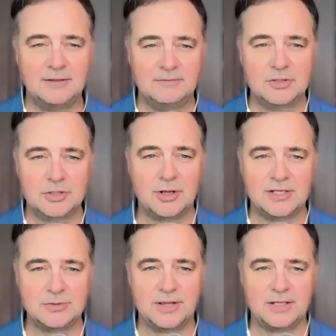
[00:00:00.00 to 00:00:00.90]
I can
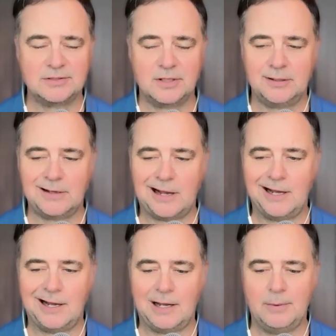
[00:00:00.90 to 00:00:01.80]
visualize what that's like.
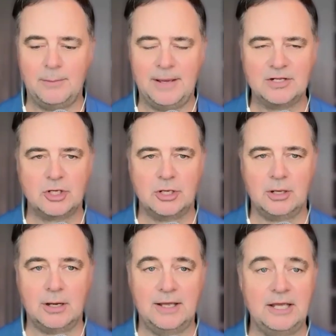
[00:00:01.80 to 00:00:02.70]
I'm
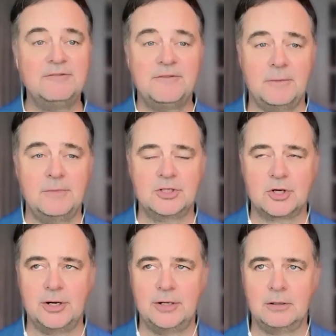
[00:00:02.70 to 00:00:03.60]
imagining if I'm the
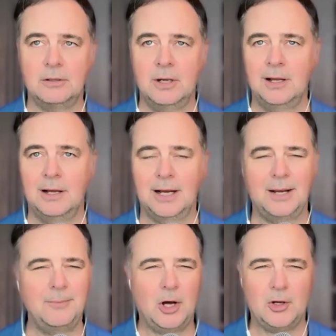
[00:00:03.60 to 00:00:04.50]
trainer,
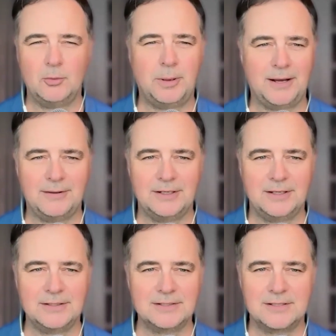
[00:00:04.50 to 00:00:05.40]
I'm
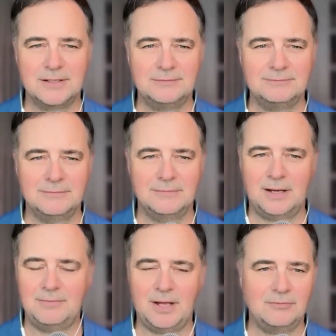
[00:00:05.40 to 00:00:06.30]
autopiloting this thing.
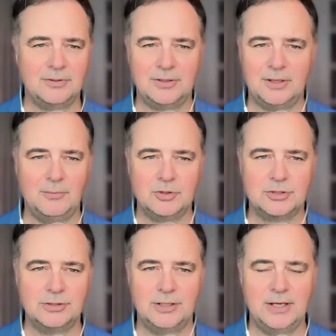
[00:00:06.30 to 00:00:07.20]
I'm not really
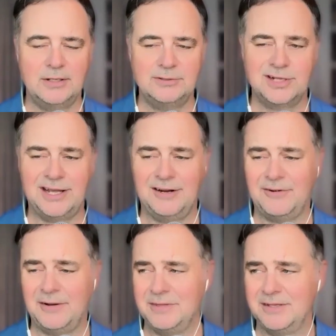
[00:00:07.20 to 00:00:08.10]
emotionally engaged. And
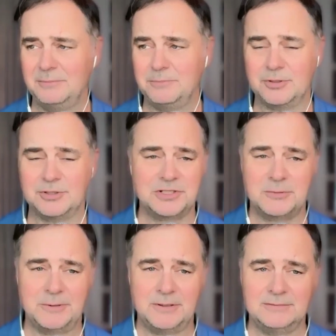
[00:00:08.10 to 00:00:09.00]
if I'm the
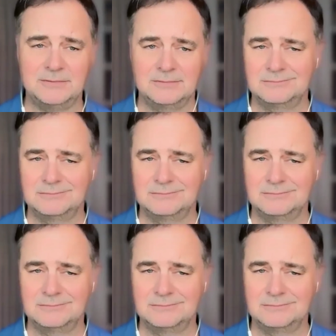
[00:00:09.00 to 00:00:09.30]
participant,